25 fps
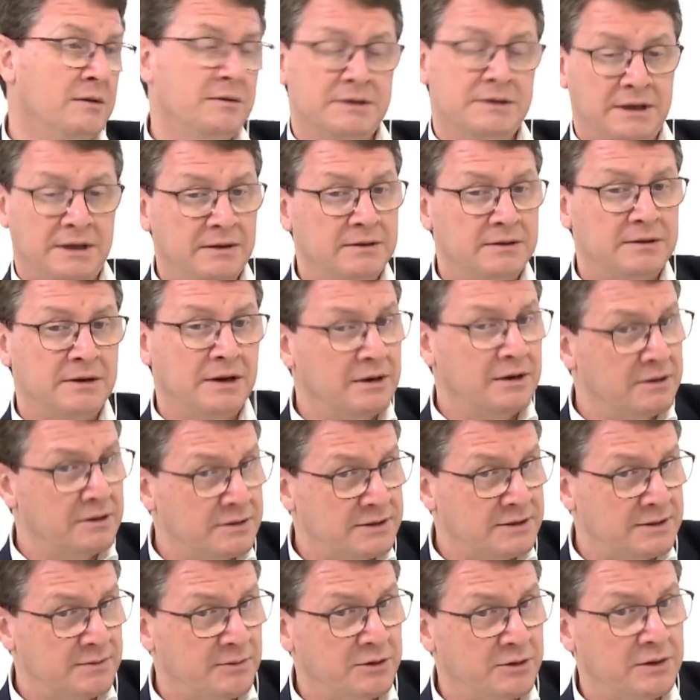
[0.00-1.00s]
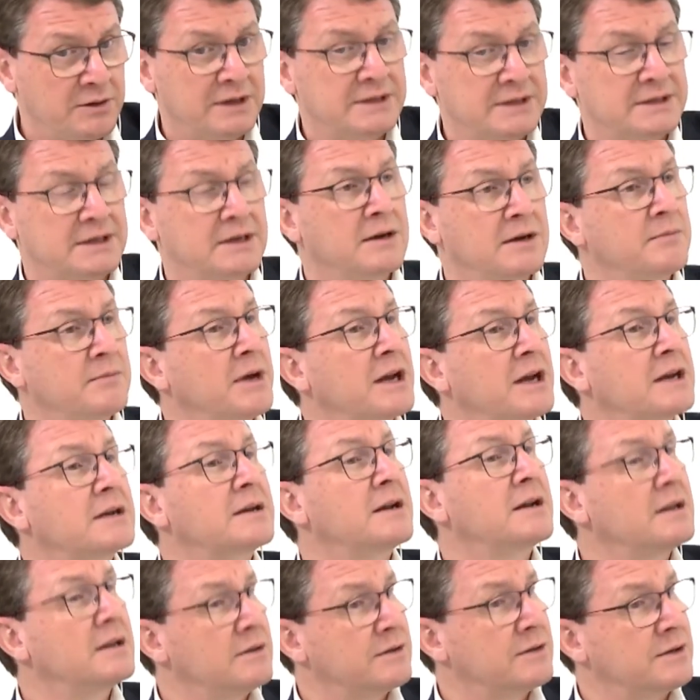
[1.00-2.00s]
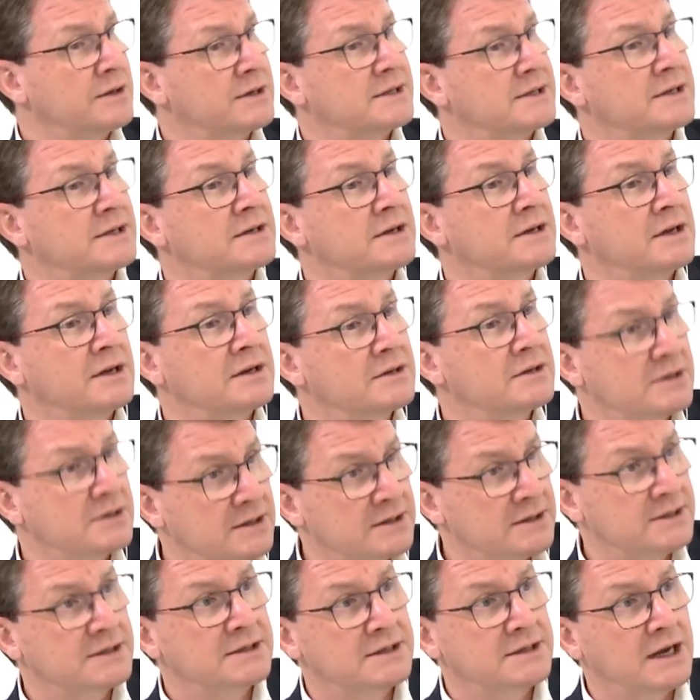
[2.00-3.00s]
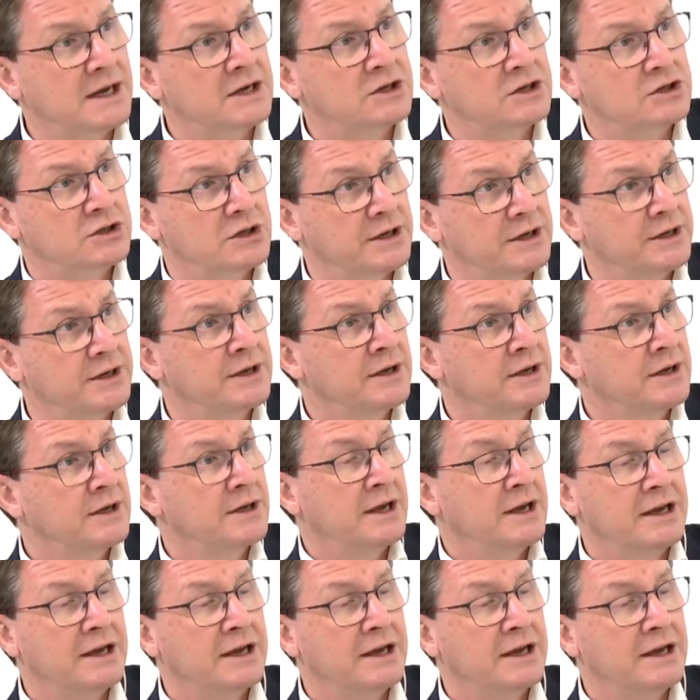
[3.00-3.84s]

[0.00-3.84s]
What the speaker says: I know someone who has a mental illness and doesn't actually